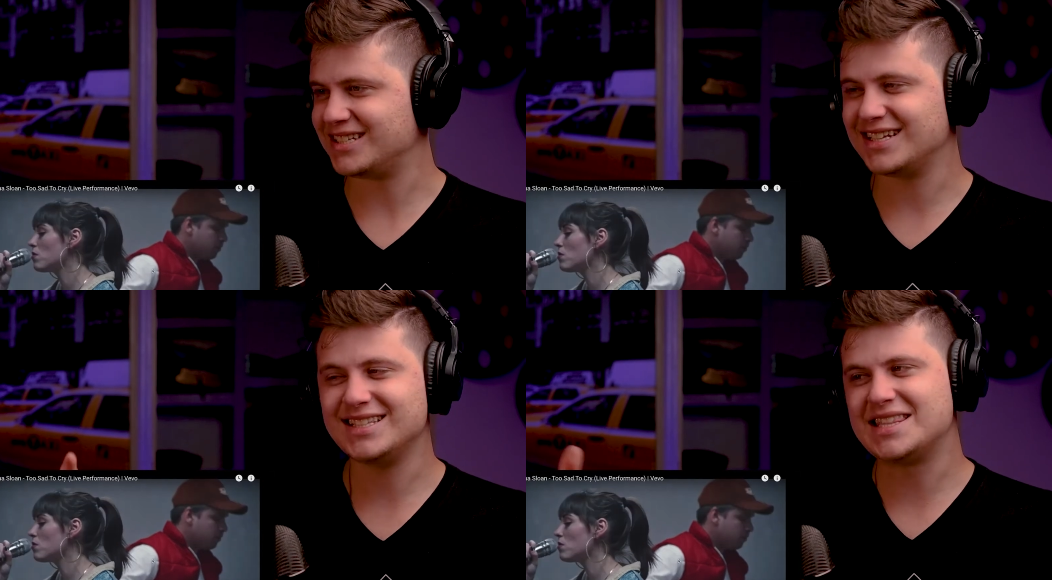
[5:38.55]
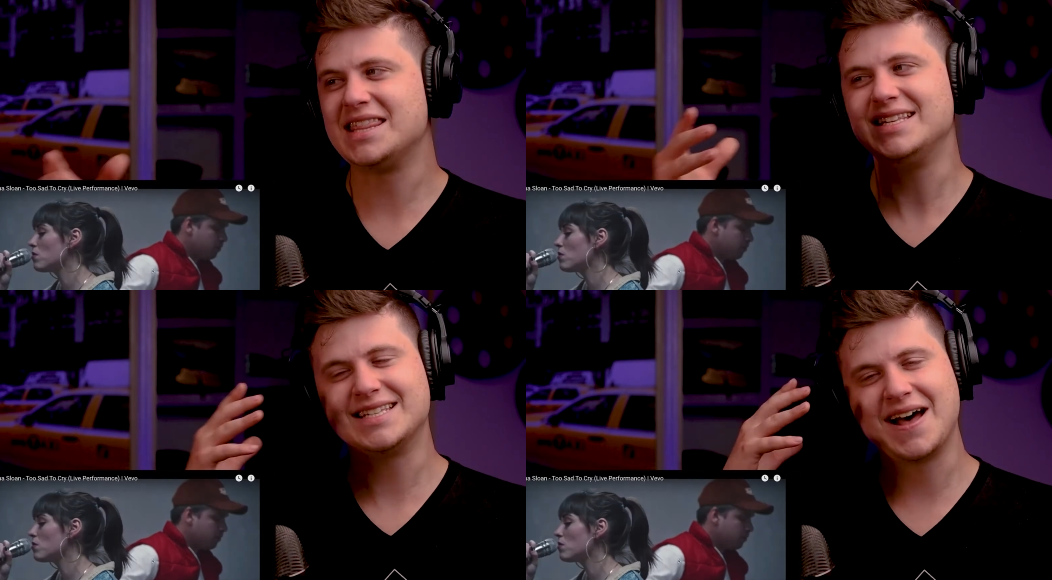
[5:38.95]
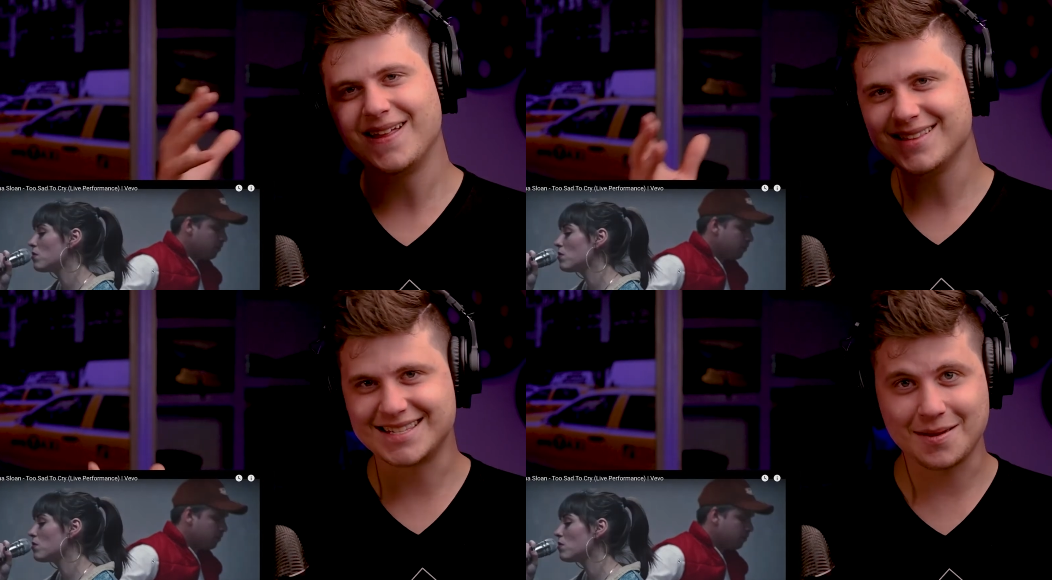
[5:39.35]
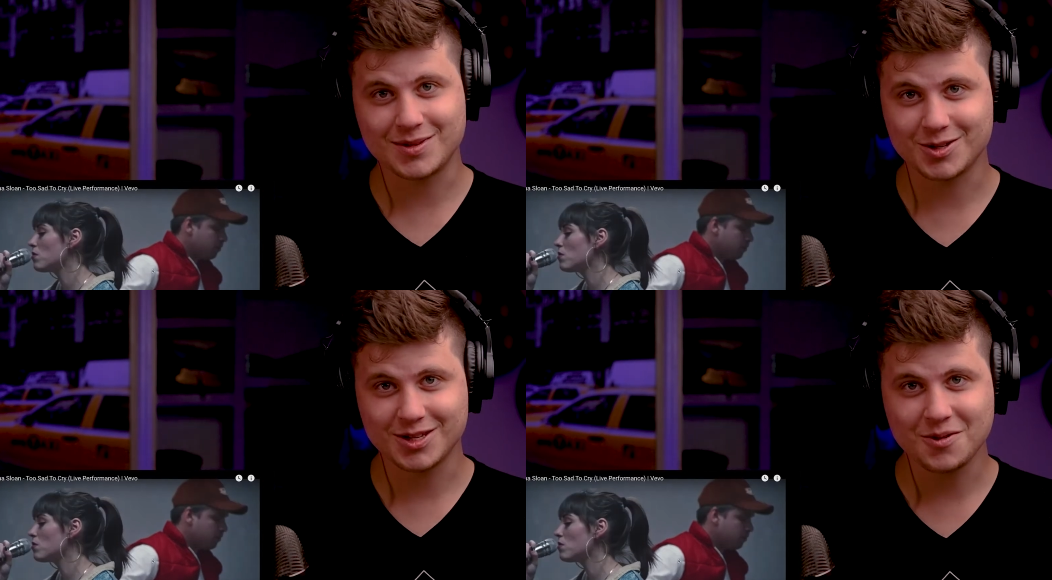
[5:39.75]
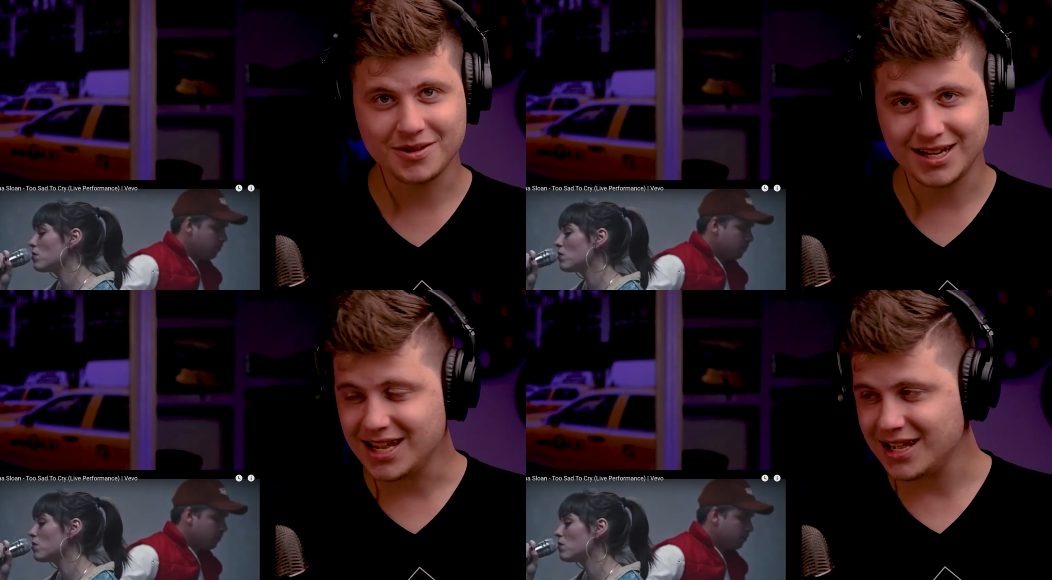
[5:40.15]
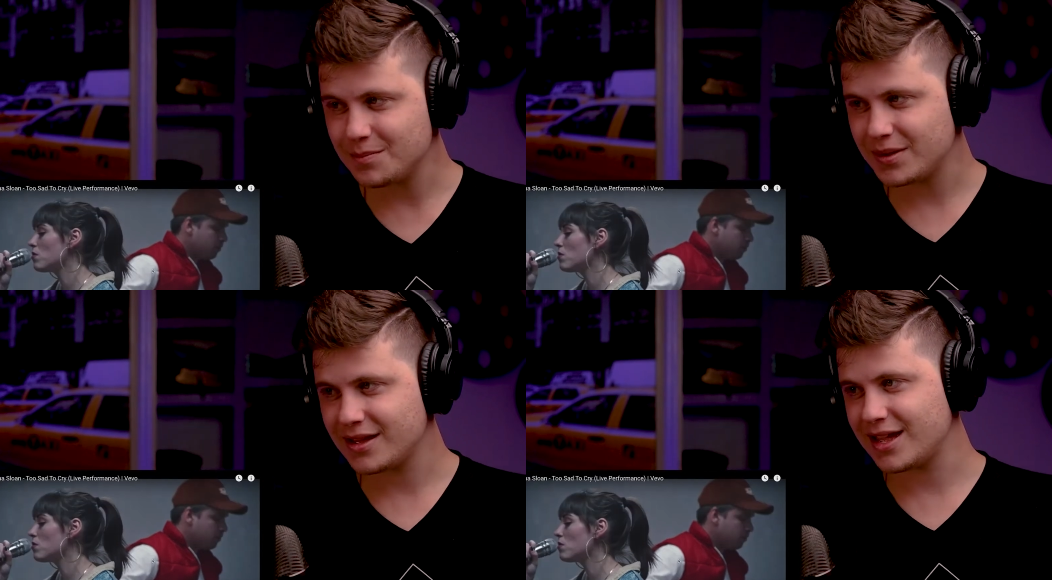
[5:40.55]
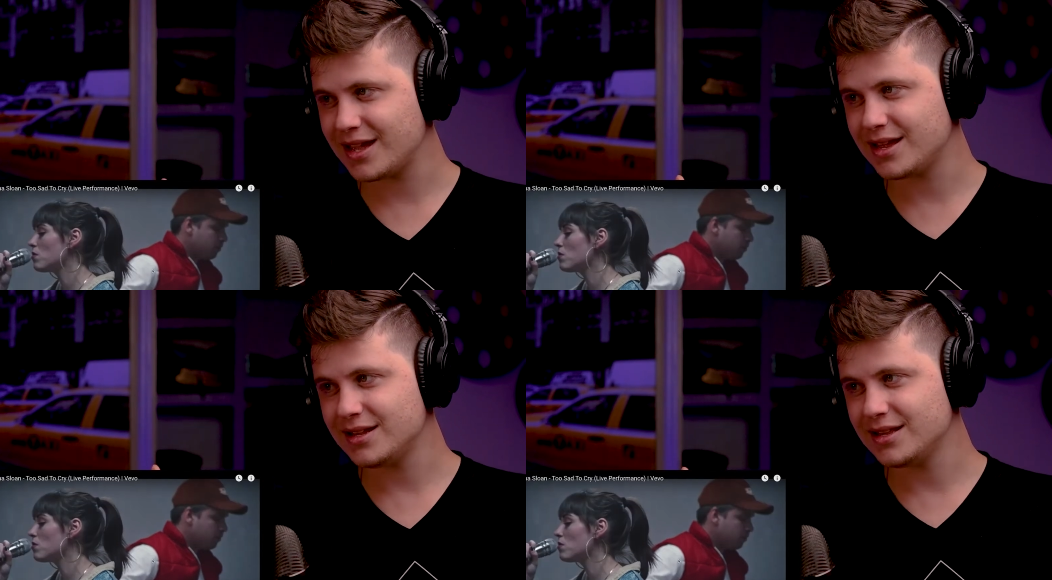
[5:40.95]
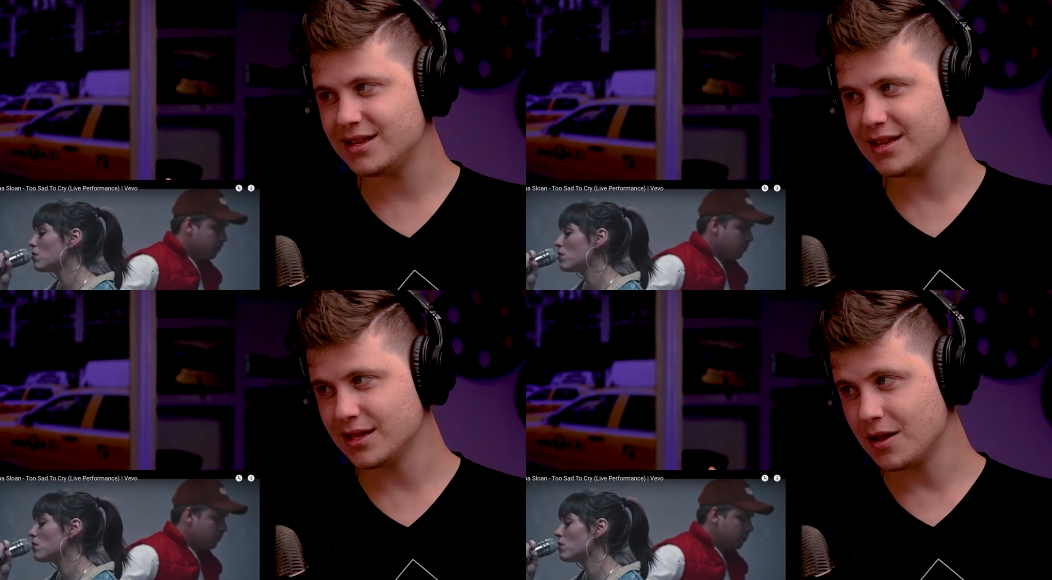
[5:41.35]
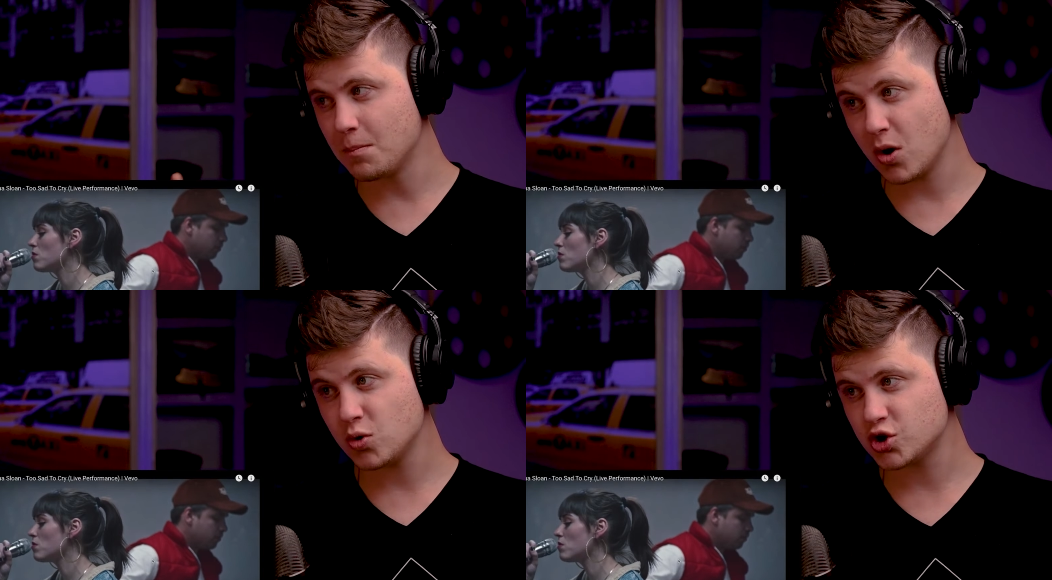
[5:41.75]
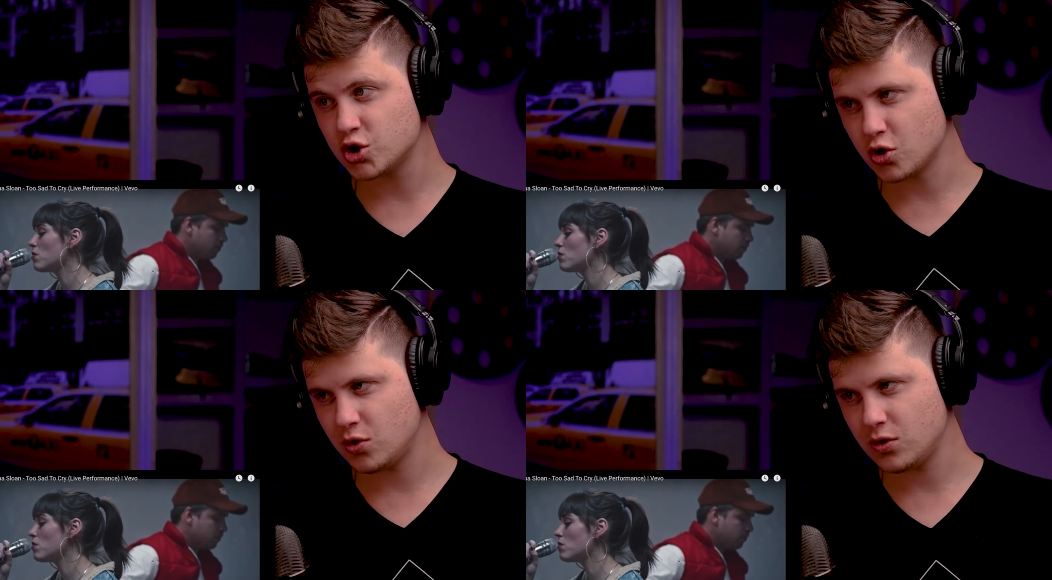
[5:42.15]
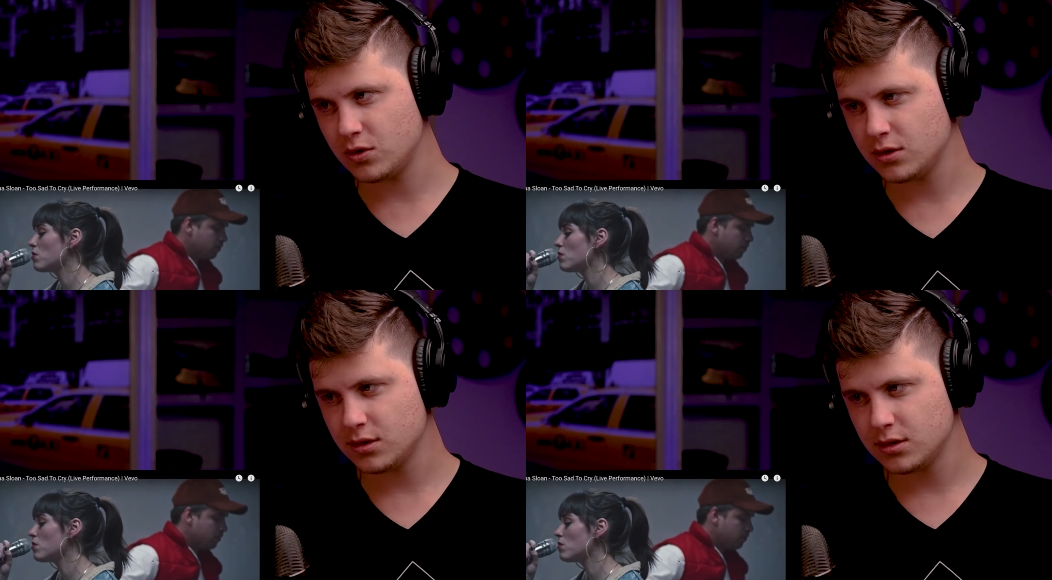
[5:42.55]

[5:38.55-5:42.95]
Speaker 1: This, these concepts are so deep and the emotional